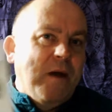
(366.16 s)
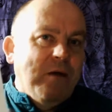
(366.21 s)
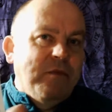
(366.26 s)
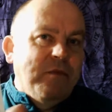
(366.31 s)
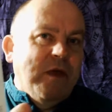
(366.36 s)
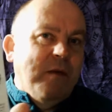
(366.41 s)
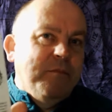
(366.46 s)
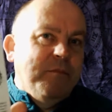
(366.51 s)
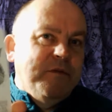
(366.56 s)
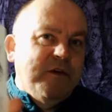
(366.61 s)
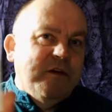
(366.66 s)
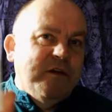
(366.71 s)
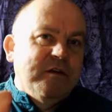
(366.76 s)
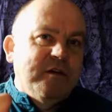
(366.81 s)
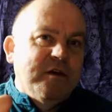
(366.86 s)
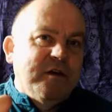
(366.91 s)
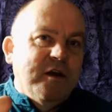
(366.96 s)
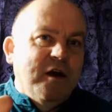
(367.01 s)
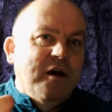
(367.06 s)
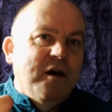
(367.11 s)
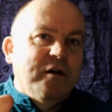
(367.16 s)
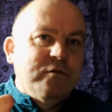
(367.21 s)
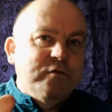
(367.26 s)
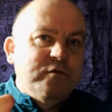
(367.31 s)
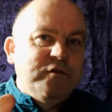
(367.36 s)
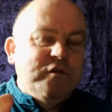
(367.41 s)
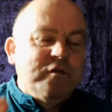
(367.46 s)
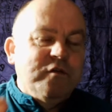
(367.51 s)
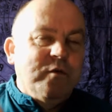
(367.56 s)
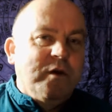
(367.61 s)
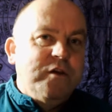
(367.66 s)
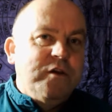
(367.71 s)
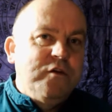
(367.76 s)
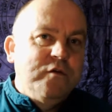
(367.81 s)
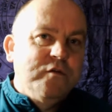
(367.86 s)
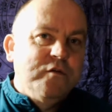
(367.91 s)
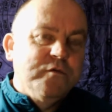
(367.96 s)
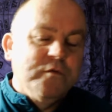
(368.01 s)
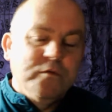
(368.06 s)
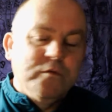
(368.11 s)
about that particular card, which is quite
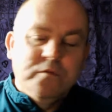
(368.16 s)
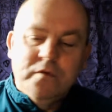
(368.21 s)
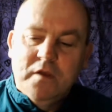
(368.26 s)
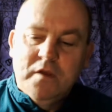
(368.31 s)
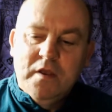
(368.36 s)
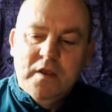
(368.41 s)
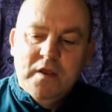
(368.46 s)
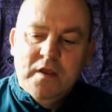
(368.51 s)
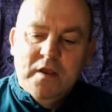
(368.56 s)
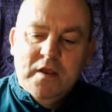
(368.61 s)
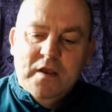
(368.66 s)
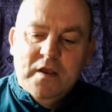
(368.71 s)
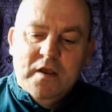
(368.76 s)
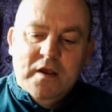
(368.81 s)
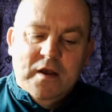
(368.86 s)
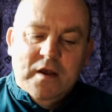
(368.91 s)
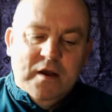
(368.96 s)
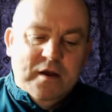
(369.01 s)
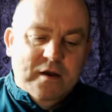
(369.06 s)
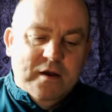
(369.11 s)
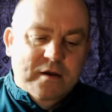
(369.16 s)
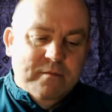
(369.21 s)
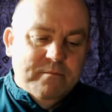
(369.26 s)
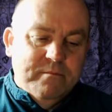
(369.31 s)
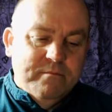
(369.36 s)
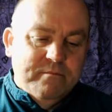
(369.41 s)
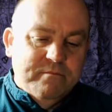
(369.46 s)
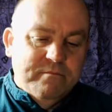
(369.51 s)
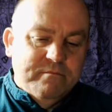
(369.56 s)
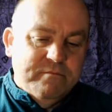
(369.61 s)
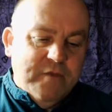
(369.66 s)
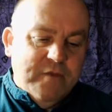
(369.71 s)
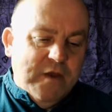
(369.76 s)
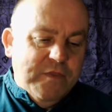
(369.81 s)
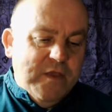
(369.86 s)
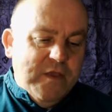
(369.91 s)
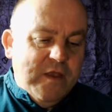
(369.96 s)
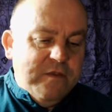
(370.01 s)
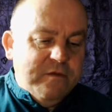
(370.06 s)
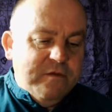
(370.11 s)
useful. And
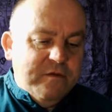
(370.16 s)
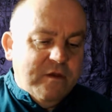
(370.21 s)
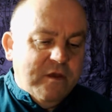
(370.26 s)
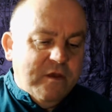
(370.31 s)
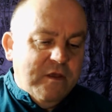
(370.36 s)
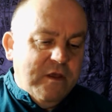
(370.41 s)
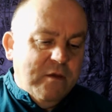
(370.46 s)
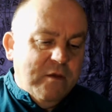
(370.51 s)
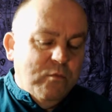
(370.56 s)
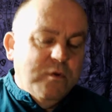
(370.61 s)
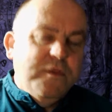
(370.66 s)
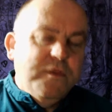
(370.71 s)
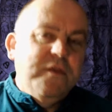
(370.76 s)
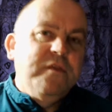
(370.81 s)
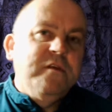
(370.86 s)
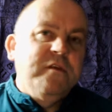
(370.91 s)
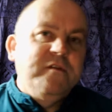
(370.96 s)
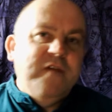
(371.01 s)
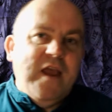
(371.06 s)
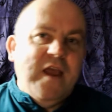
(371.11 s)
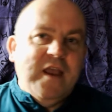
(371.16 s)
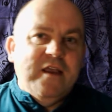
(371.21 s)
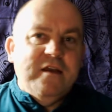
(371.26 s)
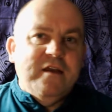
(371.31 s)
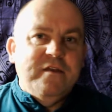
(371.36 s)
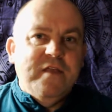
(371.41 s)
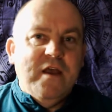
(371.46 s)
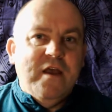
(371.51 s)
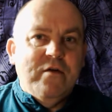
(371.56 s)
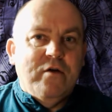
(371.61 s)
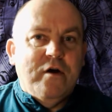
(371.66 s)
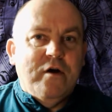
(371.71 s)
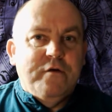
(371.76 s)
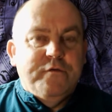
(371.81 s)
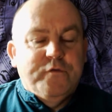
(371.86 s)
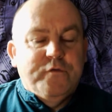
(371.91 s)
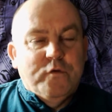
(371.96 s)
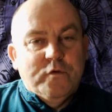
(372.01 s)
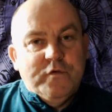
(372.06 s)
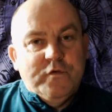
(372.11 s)
then within the deck there are
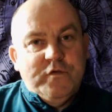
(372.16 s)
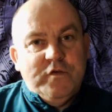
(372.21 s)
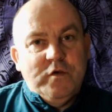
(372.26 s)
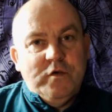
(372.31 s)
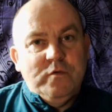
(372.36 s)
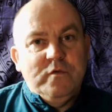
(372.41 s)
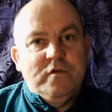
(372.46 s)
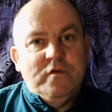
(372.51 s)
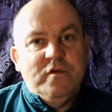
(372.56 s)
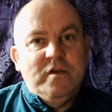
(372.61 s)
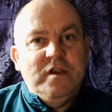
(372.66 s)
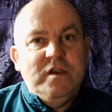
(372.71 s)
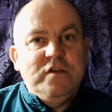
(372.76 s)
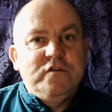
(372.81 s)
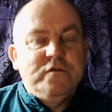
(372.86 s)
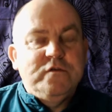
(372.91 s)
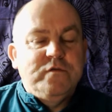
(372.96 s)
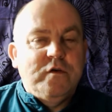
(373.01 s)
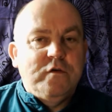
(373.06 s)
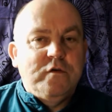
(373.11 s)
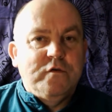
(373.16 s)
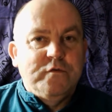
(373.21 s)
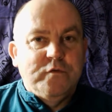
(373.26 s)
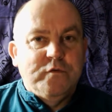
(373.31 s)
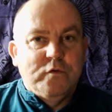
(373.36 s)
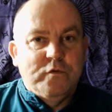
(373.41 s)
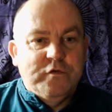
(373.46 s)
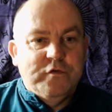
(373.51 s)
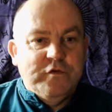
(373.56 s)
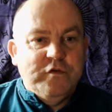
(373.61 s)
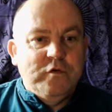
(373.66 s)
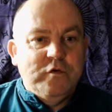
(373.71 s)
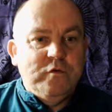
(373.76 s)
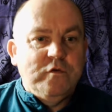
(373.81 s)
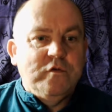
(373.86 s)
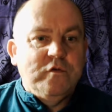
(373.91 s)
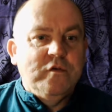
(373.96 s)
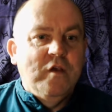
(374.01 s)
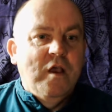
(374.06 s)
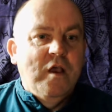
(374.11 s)
4 suits, and each of those 4
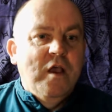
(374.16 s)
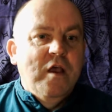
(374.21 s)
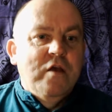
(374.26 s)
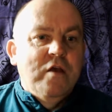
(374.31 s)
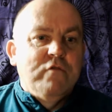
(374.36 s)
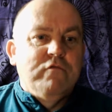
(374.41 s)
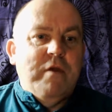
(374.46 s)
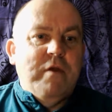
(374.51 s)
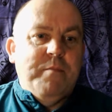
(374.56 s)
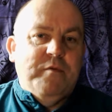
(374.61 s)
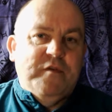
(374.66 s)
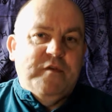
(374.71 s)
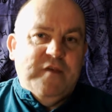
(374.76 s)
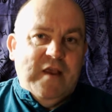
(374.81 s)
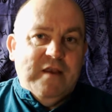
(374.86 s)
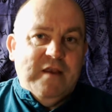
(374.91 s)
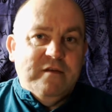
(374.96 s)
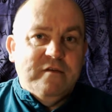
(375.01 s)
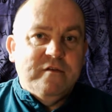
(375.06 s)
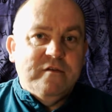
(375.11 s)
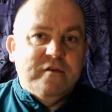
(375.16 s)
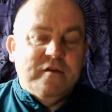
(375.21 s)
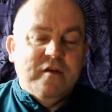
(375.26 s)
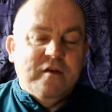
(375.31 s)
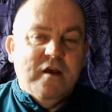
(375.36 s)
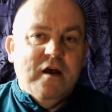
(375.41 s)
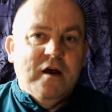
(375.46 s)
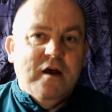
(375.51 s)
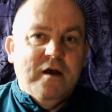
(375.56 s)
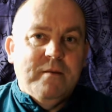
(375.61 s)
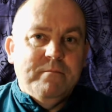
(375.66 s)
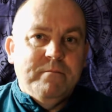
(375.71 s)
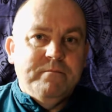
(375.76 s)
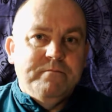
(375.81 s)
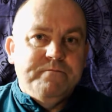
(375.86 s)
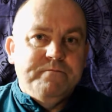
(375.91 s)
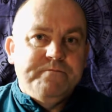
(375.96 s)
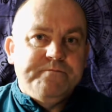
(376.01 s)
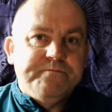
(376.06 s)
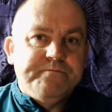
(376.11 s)
suits represent
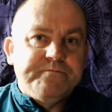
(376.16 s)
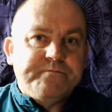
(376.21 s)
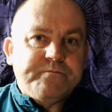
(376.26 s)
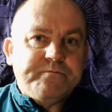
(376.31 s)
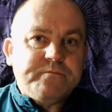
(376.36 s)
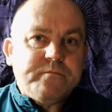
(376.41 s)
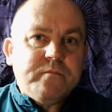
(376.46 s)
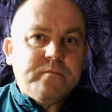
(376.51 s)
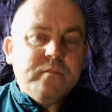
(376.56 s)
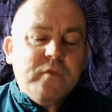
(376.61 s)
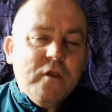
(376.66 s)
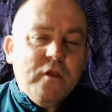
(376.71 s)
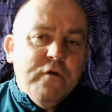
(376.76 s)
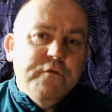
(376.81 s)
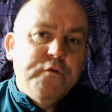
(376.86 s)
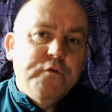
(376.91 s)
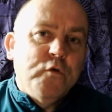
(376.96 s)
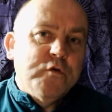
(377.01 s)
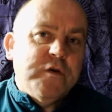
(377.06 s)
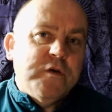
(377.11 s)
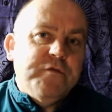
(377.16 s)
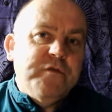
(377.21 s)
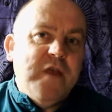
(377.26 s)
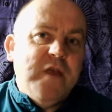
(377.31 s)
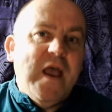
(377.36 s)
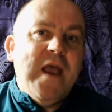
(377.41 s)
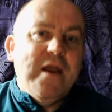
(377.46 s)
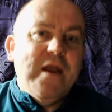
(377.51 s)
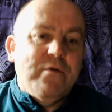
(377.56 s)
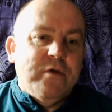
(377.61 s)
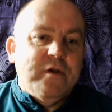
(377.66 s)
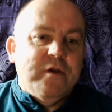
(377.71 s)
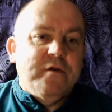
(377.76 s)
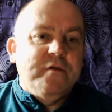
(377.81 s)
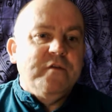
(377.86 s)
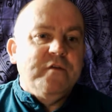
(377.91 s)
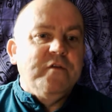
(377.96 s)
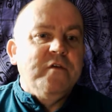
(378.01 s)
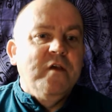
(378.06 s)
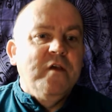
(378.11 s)
4 different
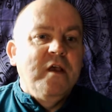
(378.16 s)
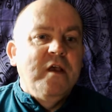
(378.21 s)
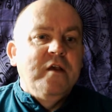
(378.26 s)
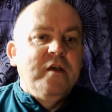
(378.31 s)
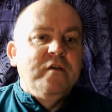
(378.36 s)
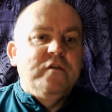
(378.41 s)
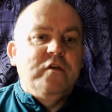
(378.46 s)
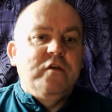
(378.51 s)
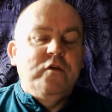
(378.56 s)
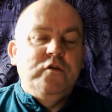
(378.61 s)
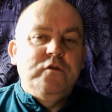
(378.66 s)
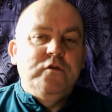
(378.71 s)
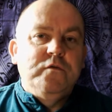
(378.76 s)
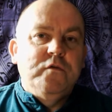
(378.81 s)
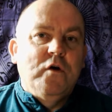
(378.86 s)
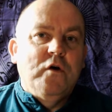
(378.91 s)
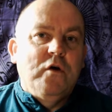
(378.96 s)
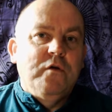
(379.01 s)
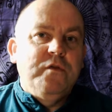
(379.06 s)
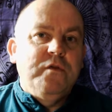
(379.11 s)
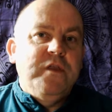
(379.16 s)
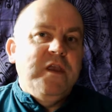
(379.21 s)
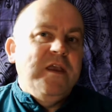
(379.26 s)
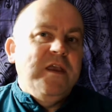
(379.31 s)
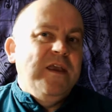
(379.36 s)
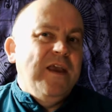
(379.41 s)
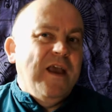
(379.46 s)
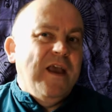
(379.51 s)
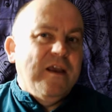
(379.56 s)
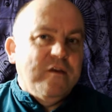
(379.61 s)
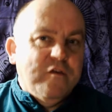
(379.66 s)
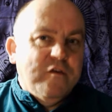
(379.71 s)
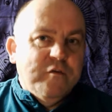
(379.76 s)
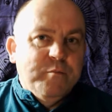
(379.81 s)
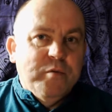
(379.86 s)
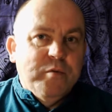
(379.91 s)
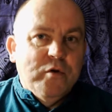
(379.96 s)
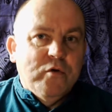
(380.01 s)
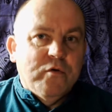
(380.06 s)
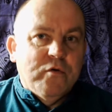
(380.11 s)
areas. So you've got the
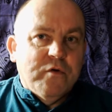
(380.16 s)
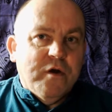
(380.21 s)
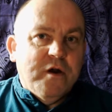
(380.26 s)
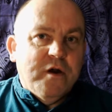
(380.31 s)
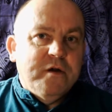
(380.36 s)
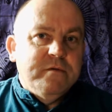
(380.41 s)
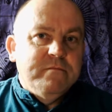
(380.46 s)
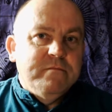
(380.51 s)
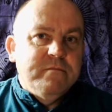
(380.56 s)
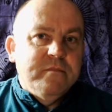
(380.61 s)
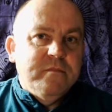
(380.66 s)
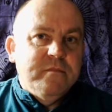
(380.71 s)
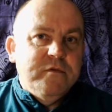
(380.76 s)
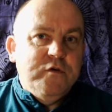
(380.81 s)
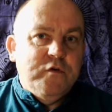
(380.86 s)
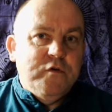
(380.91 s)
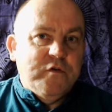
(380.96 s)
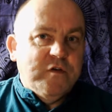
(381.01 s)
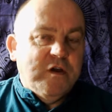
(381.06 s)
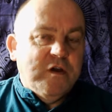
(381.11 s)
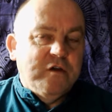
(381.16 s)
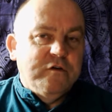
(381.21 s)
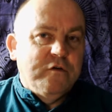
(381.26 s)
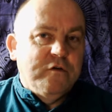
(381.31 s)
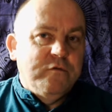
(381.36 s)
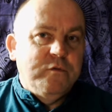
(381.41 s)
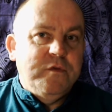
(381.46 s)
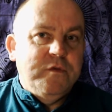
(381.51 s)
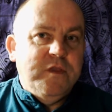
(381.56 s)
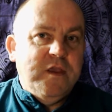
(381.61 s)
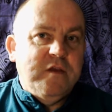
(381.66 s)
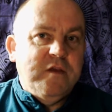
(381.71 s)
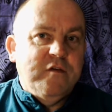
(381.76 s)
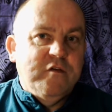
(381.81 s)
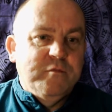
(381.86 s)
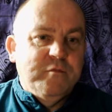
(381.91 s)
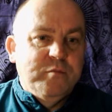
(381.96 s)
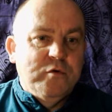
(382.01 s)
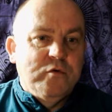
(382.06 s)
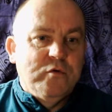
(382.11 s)
Explorer. You start off with the
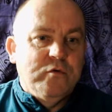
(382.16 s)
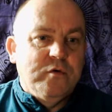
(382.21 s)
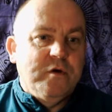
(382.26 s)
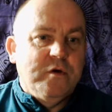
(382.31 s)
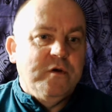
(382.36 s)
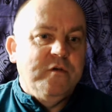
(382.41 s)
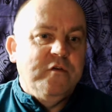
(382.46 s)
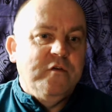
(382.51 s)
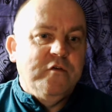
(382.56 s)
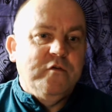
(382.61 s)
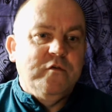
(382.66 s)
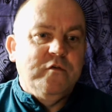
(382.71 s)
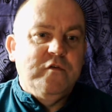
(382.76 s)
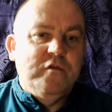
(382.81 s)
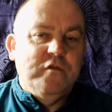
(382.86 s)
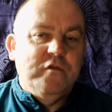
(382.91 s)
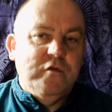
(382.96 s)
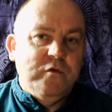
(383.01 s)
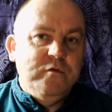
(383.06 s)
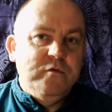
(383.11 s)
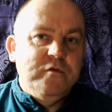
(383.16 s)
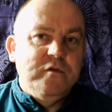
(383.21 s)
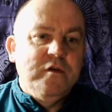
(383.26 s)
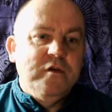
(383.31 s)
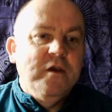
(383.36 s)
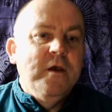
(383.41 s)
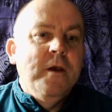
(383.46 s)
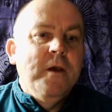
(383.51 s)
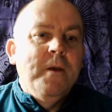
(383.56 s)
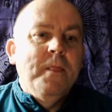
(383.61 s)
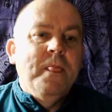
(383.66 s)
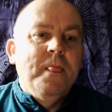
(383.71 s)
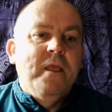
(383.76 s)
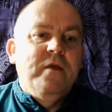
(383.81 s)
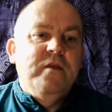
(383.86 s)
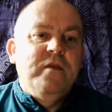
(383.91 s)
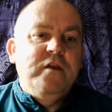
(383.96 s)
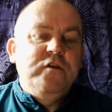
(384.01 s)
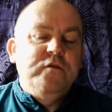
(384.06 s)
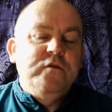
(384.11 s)
Explorer suit,
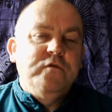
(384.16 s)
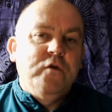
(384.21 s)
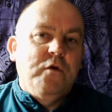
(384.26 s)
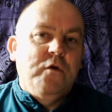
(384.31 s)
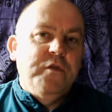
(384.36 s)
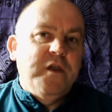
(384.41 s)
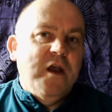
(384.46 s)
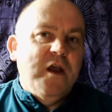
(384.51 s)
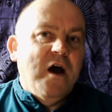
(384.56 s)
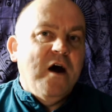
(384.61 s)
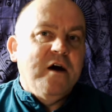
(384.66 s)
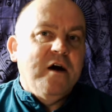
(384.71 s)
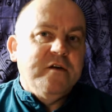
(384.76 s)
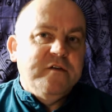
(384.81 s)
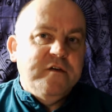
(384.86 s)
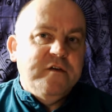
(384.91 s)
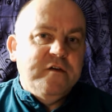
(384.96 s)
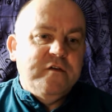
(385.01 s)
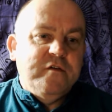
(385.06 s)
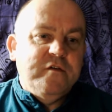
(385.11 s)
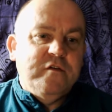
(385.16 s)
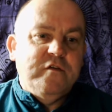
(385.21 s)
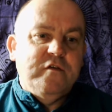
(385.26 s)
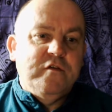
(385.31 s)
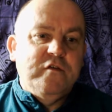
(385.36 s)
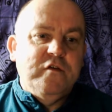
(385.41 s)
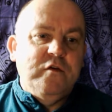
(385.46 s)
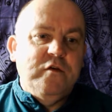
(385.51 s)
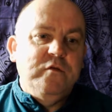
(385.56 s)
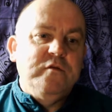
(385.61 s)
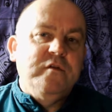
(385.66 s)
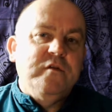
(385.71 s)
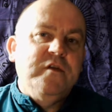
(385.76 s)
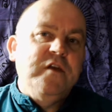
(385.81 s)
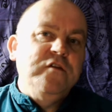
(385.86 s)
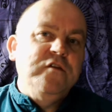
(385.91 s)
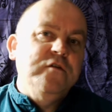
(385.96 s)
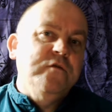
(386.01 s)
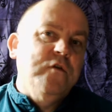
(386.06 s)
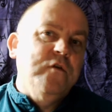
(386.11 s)
then you've got the Artist suit,
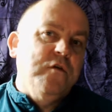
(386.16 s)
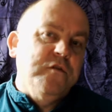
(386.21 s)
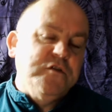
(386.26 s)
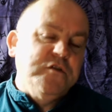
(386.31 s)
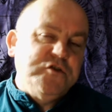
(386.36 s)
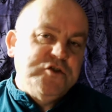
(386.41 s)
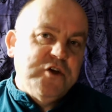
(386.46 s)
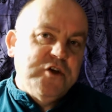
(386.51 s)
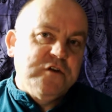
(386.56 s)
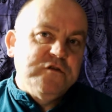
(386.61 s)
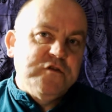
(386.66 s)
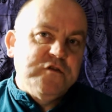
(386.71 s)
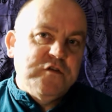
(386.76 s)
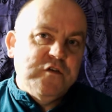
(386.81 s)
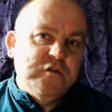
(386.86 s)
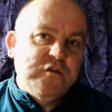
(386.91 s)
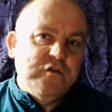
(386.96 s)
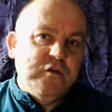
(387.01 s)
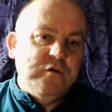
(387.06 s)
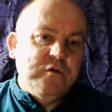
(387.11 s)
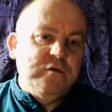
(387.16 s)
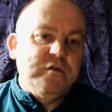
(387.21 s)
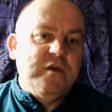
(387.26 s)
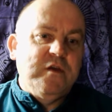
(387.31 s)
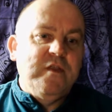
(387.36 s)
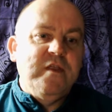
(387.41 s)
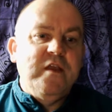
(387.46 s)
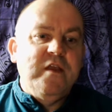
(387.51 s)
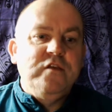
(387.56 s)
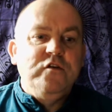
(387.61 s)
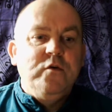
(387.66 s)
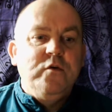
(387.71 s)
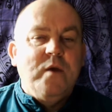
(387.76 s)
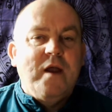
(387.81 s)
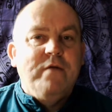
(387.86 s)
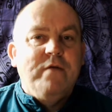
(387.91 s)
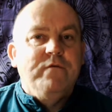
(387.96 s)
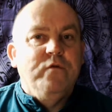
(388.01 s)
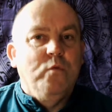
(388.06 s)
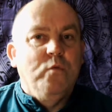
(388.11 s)
then you've got the Judge suit, and then you
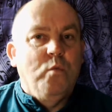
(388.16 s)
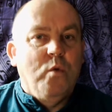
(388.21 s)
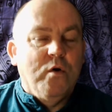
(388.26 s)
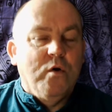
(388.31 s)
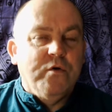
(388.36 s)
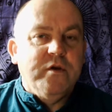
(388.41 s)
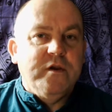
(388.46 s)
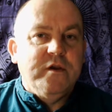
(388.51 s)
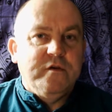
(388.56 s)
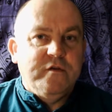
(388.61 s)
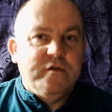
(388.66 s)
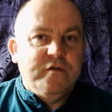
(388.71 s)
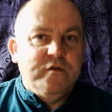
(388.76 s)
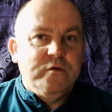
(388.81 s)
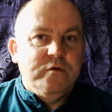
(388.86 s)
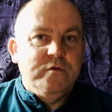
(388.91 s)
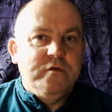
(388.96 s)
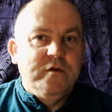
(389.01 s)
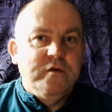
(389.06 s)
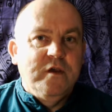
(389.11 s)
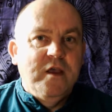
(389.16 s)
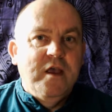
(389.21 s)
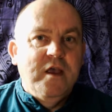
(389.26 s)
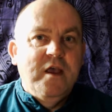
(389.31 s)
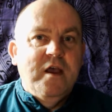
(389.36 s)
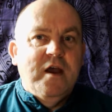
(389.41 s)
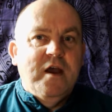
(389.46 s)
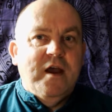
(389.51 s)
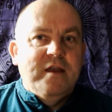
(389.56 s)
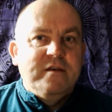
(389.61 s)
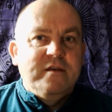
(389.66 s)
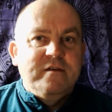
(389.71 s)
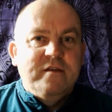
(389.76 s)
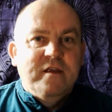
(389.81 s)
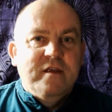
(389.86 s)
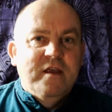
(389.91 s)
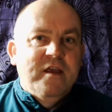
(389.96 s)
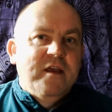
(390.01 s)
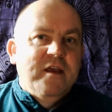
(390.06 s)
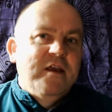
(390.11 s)
have the Warrior suit. And
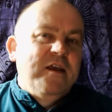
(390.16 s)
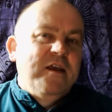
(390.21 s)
